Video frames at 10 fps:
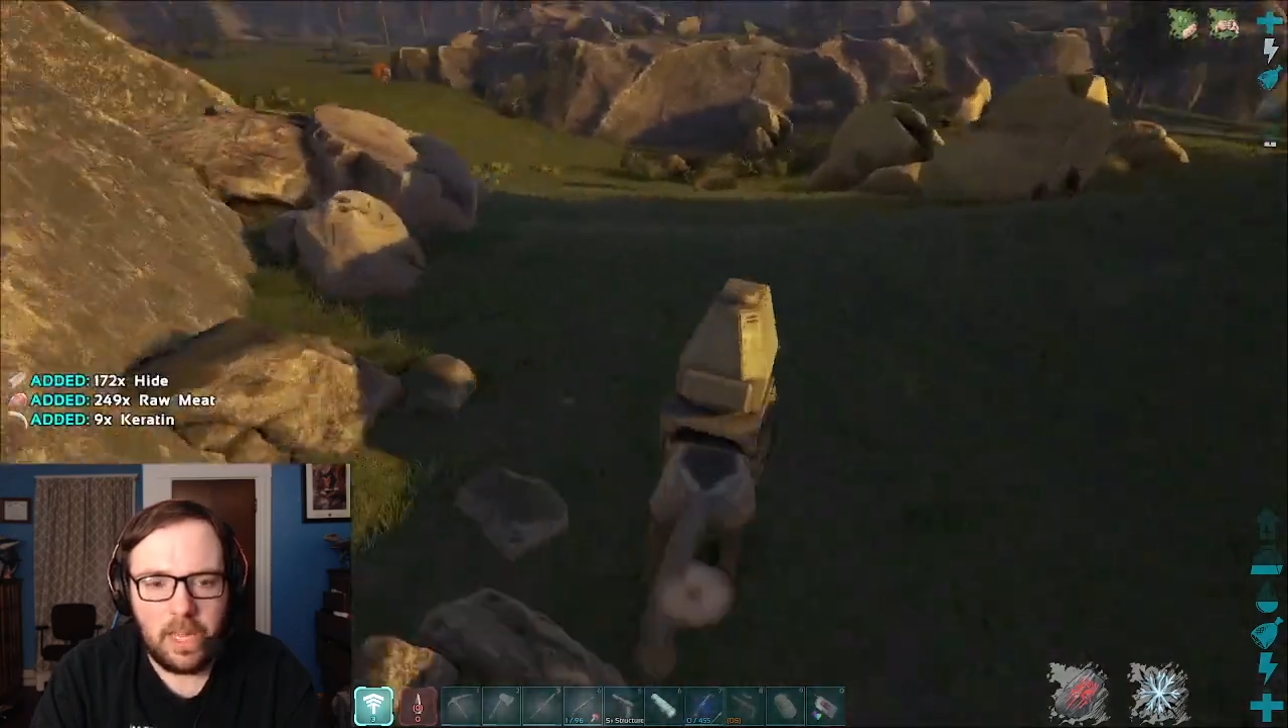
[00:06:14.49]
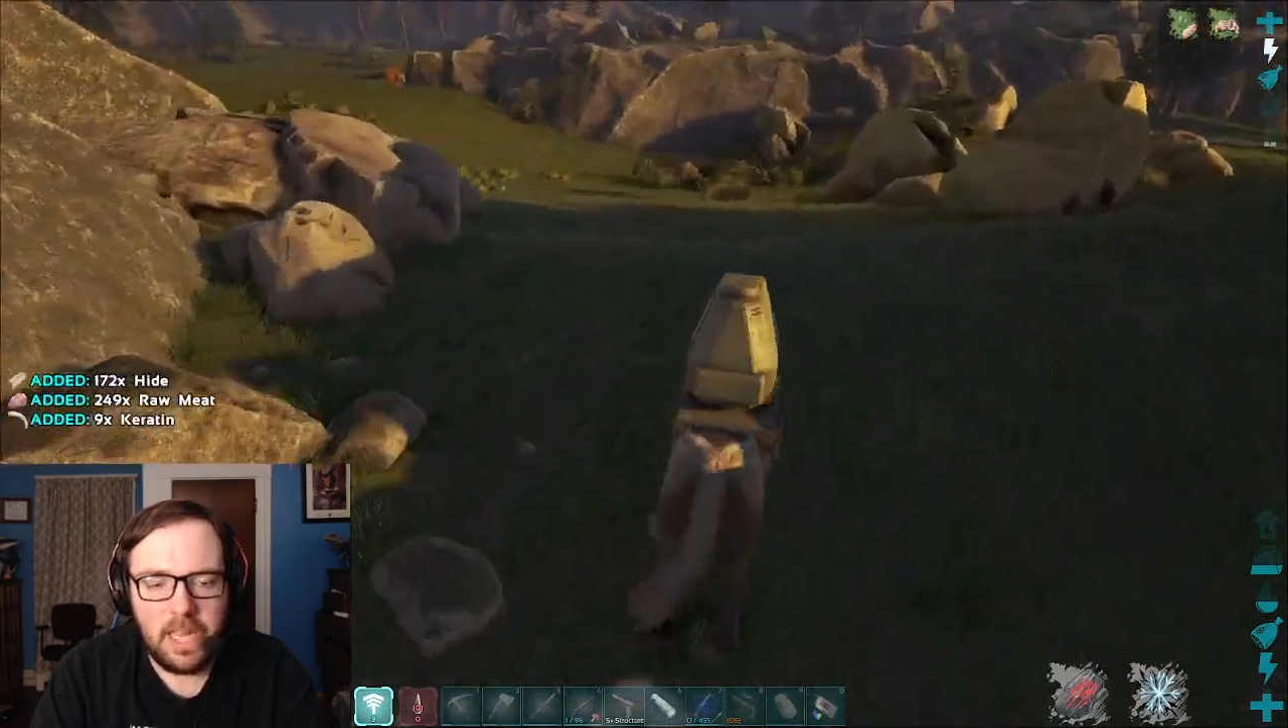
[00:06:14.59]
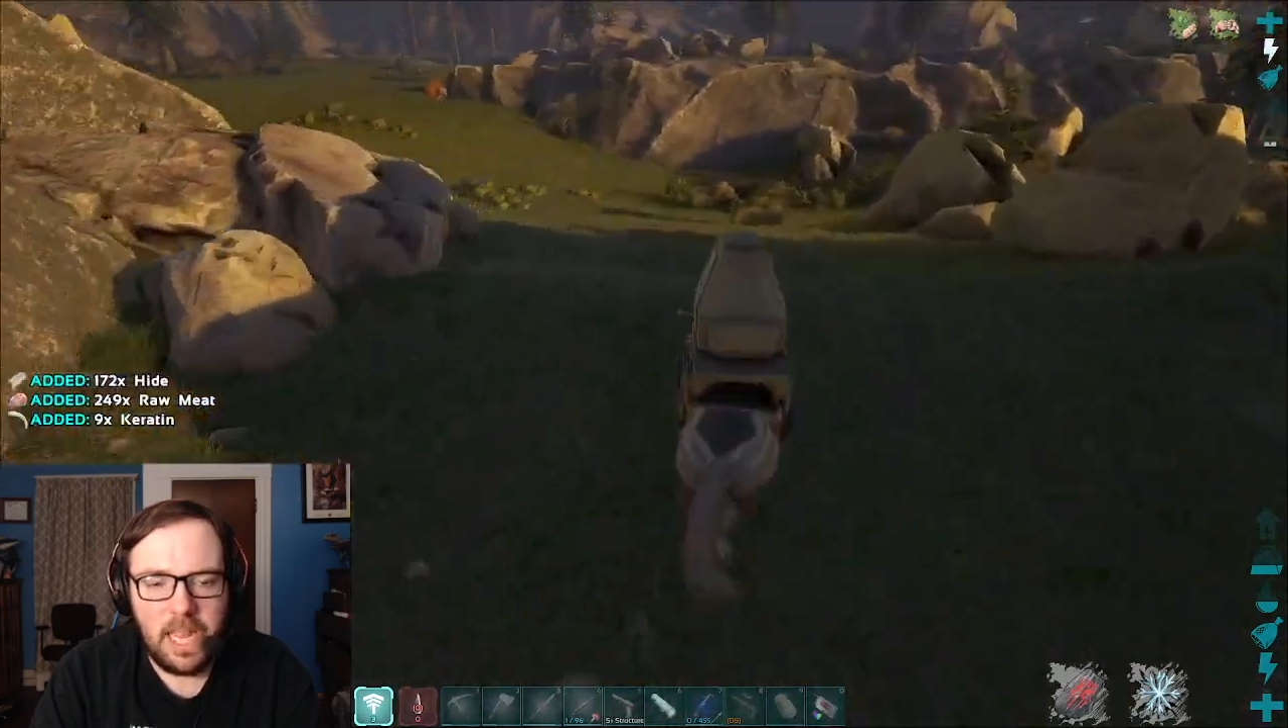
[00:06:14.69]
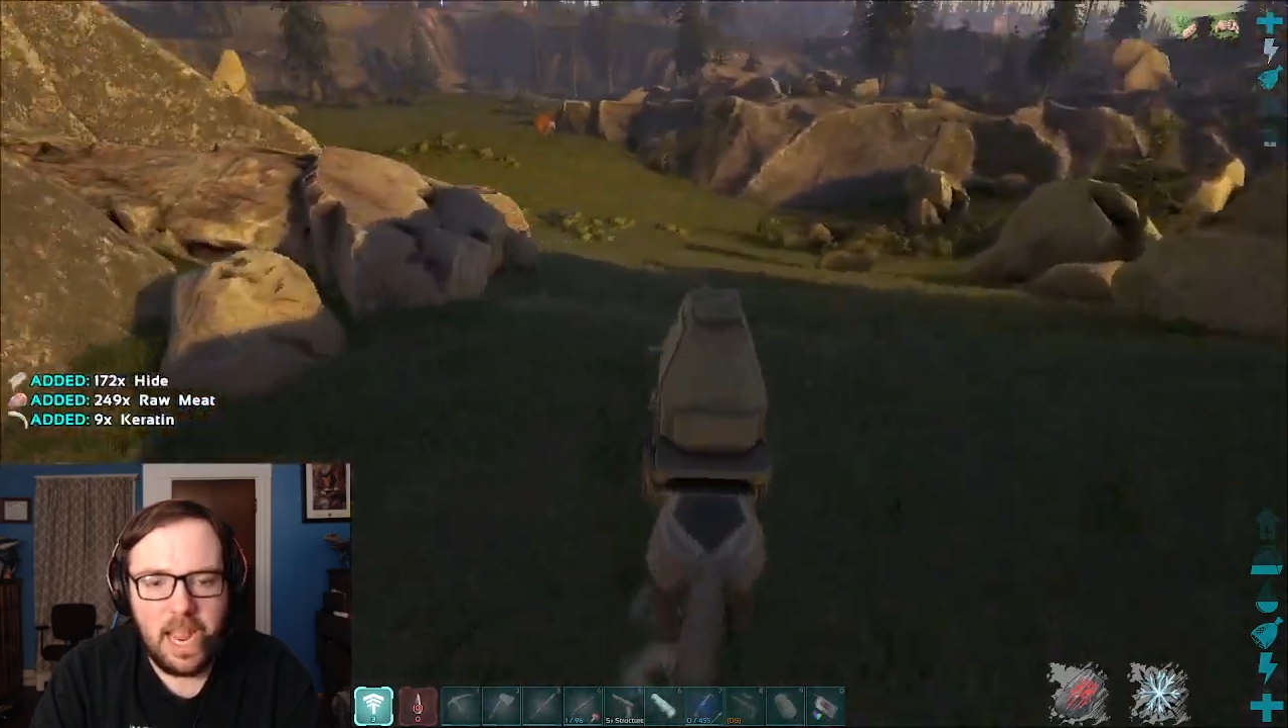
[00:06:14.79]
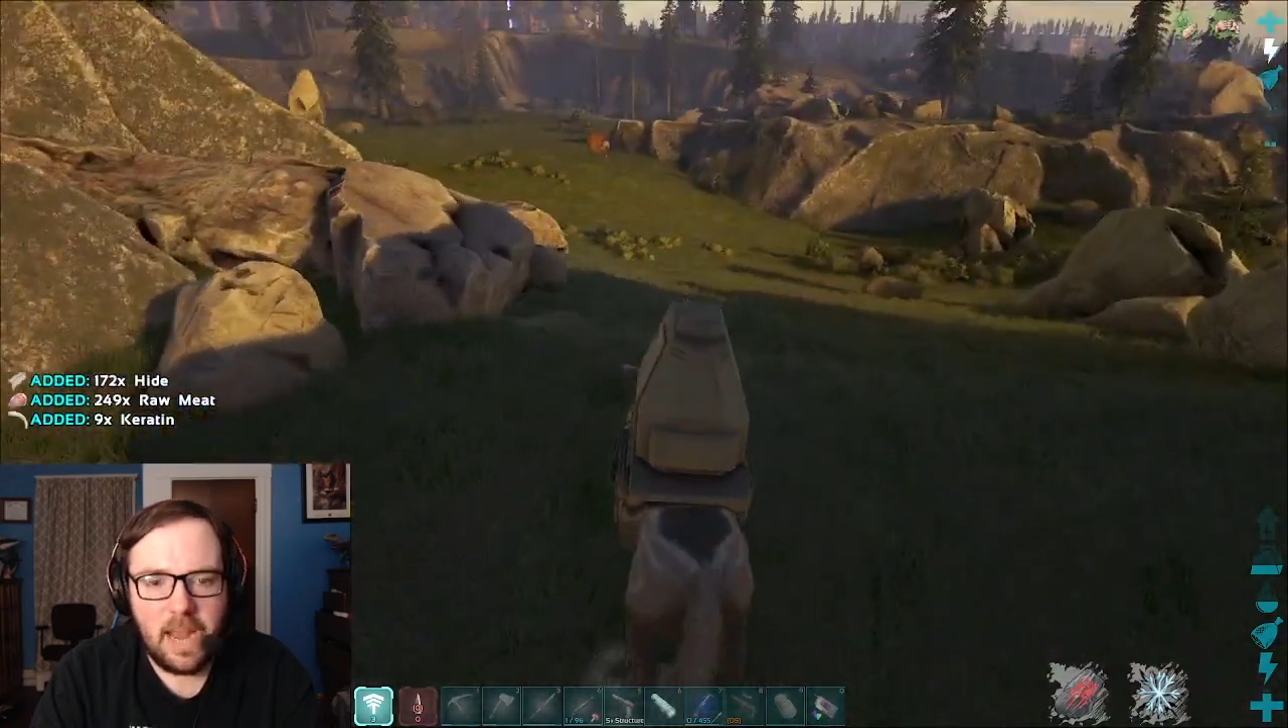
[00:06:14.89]

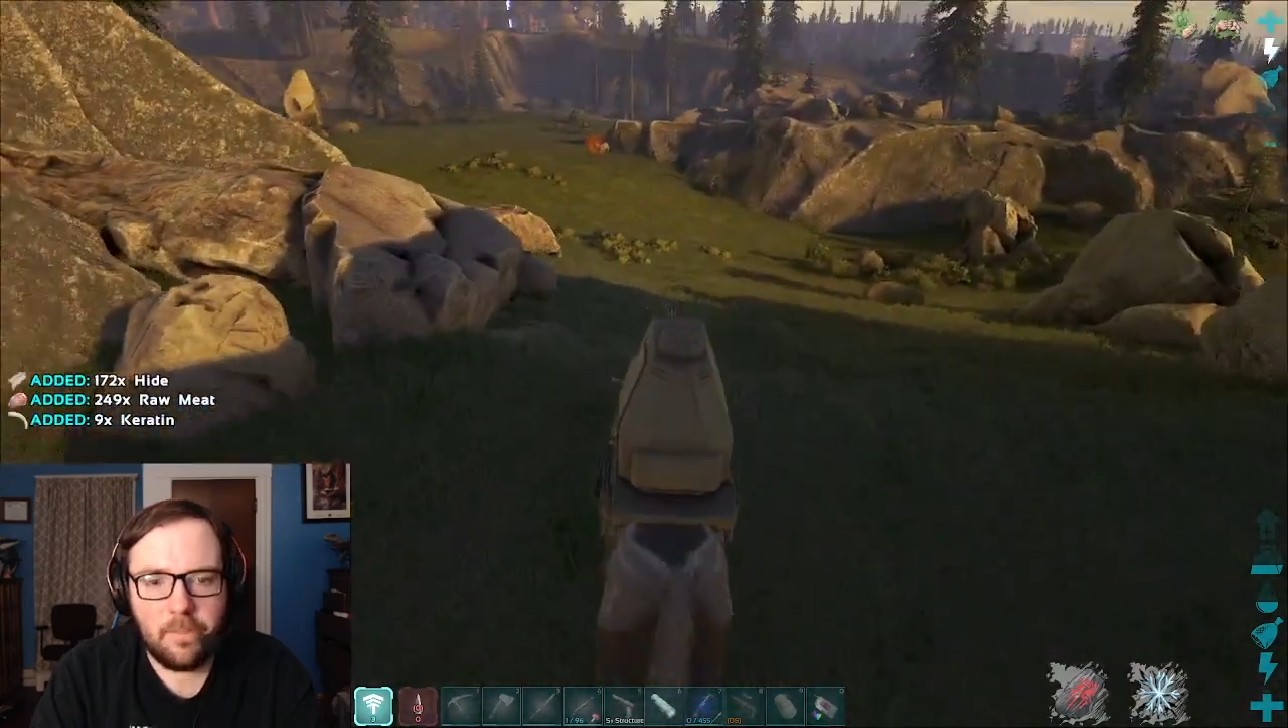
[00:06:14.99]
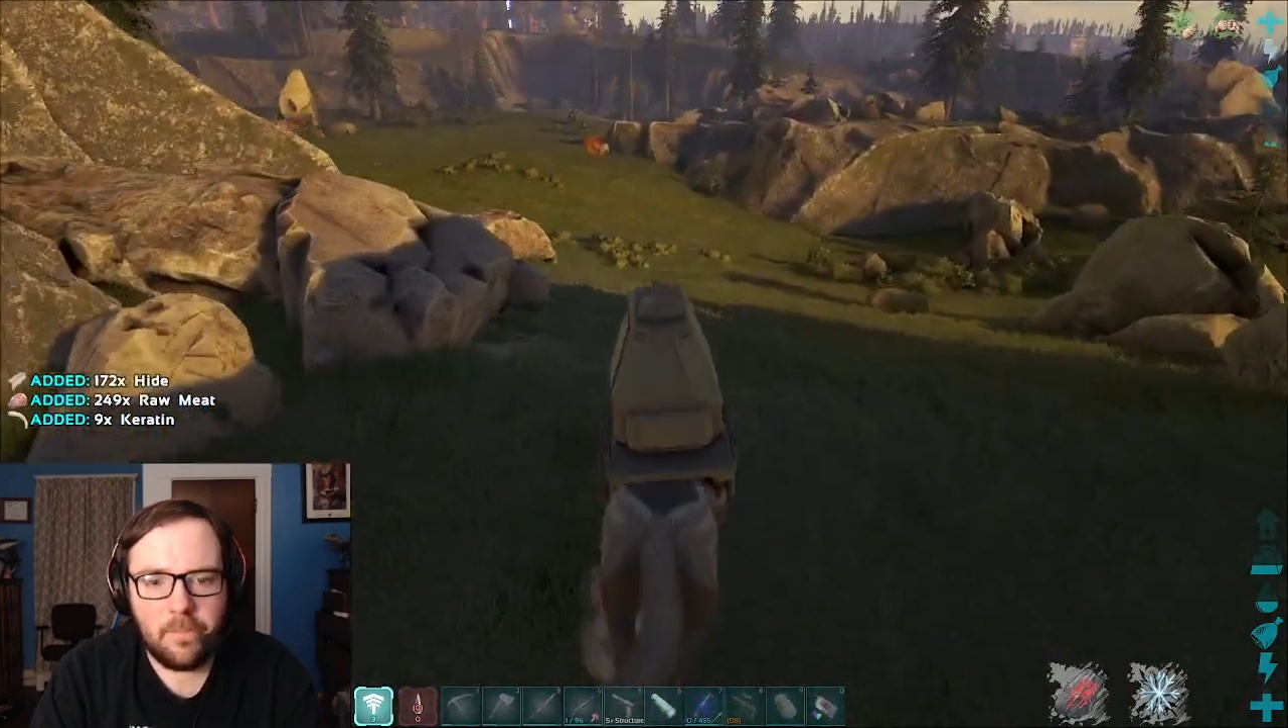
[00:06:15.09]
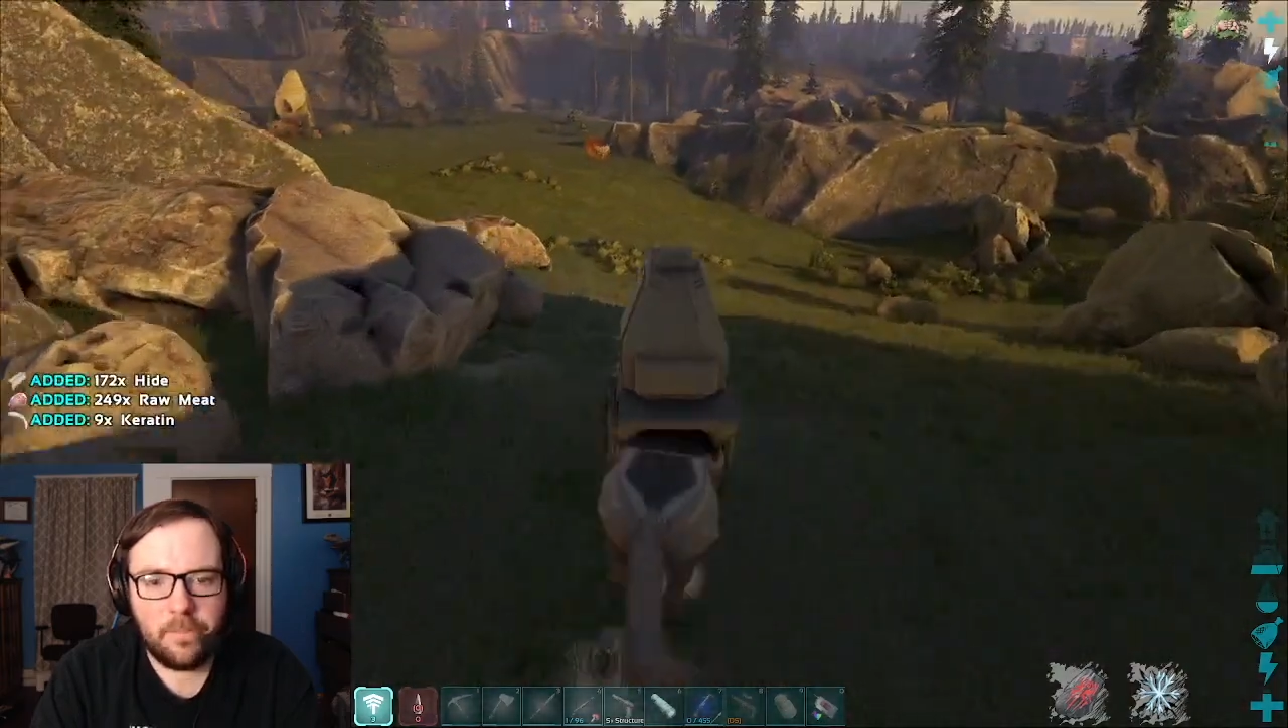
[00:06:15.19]
can't